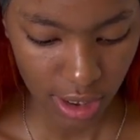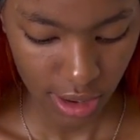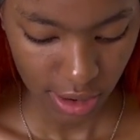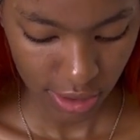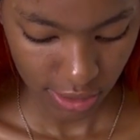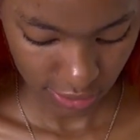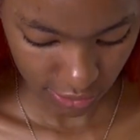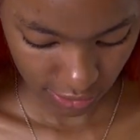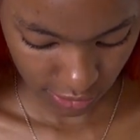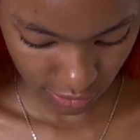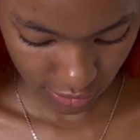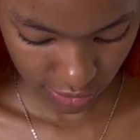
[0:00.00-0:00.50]

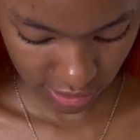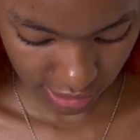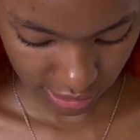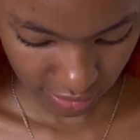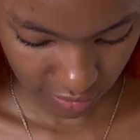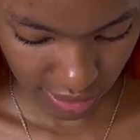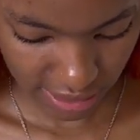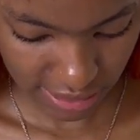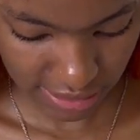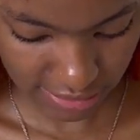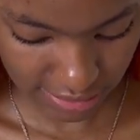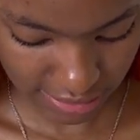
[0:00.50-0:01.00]
so this
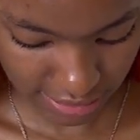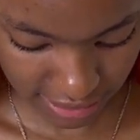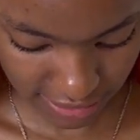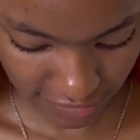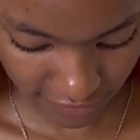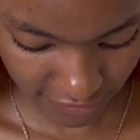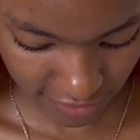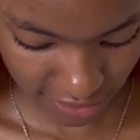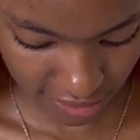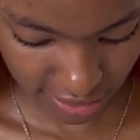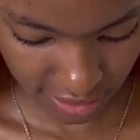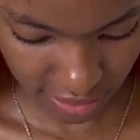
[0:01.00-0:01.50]
one is
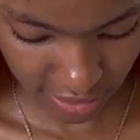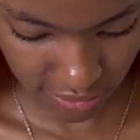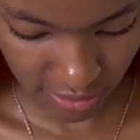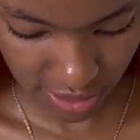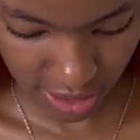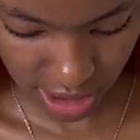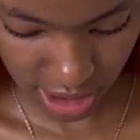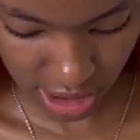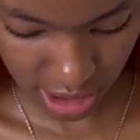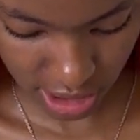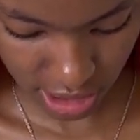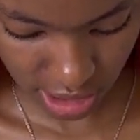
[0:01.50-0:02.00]
70
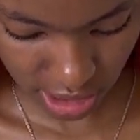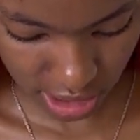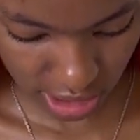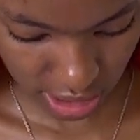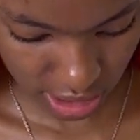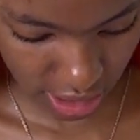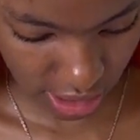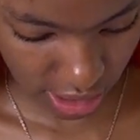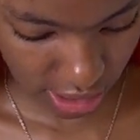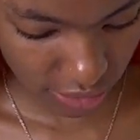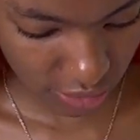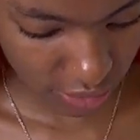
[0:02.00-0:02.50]
rand
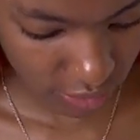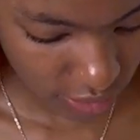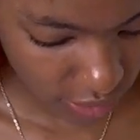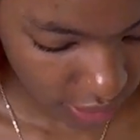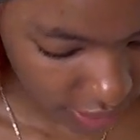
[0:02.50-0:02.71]
i don't know